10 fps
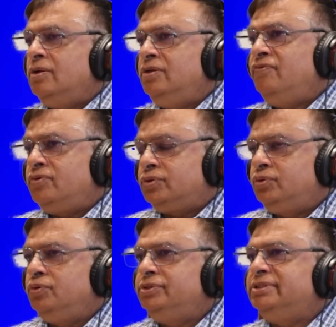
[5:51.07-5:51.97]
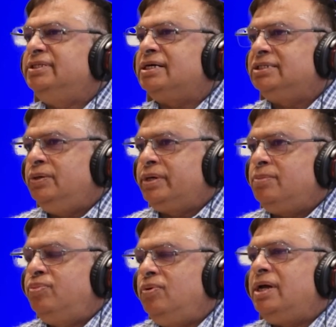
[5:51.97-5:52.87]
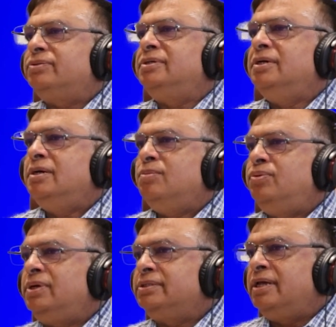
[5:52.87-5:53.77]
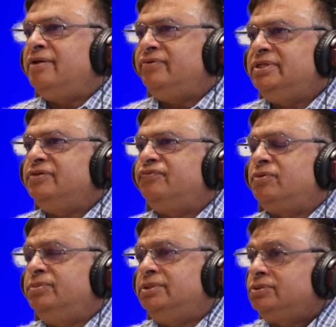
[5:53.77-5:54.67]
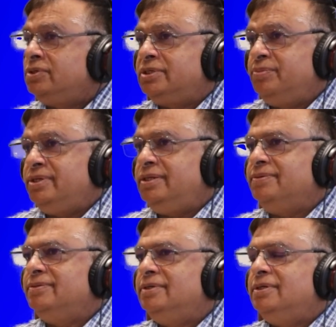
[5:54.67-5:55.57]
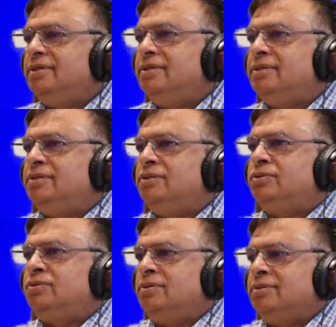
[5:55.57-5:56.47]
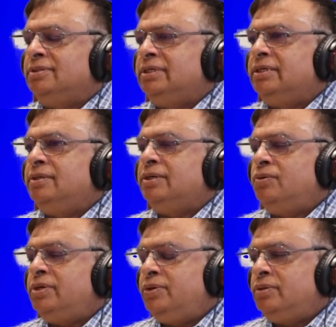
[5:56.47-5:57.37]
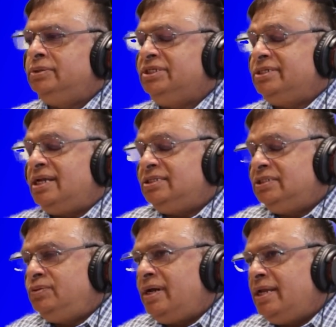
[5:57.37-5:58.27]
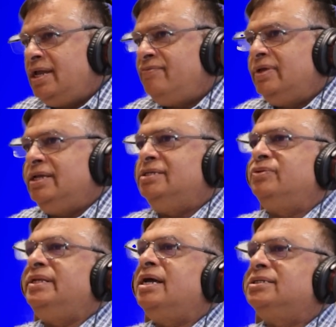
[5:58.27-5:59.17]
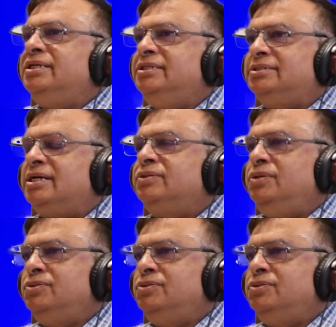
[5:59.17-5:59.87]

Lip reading: You've got tools that actually you can pull out evidence from the social media. So only the challenge that you are having is when actually start to